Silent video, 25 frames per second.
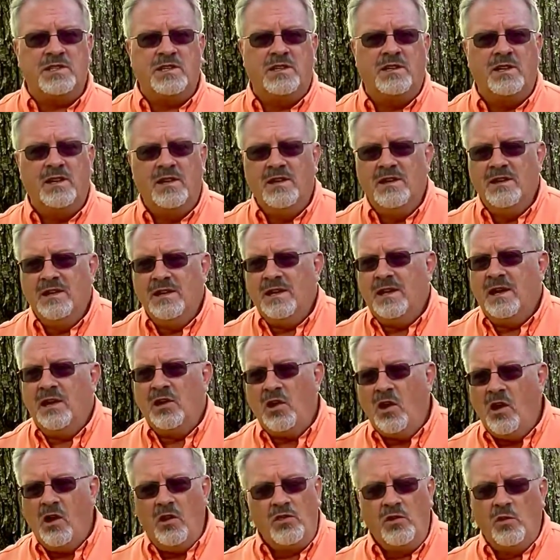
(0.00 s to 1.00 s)
And
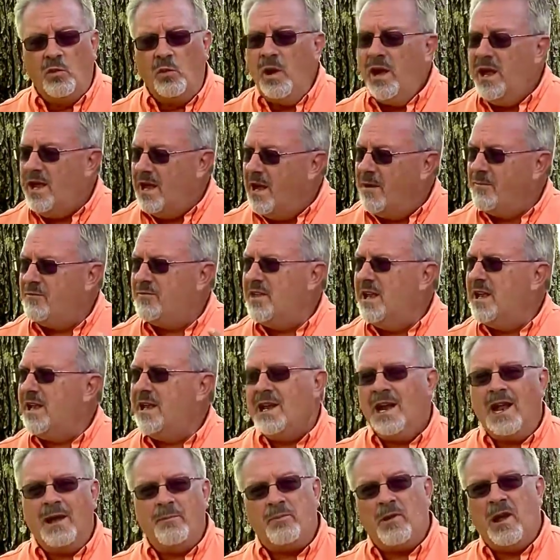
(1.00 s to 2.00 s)
along the way, I'm
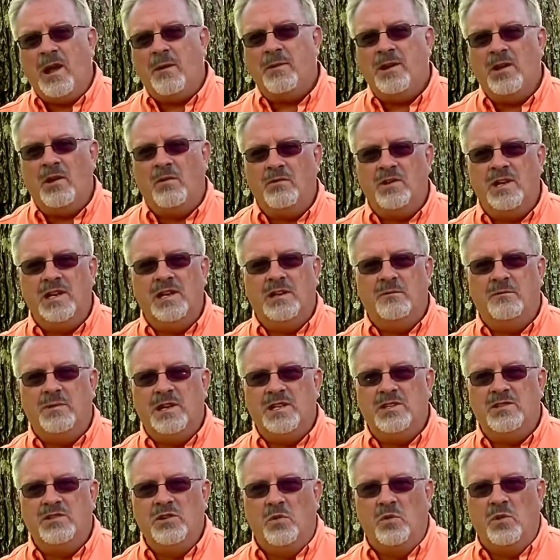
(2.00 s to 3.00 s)
thinking, I probably don't need to be
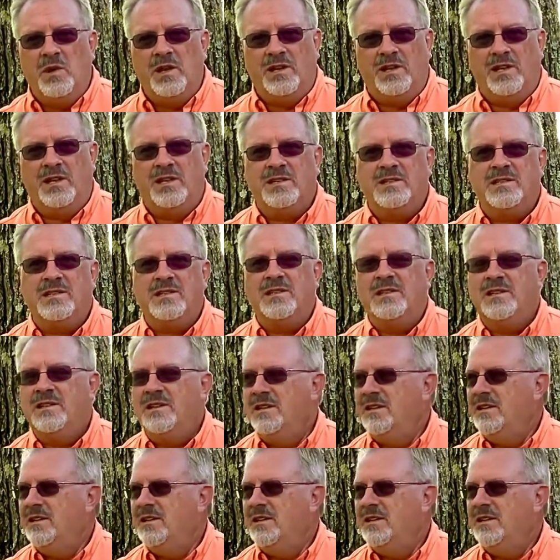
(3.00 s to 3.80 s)
doing this.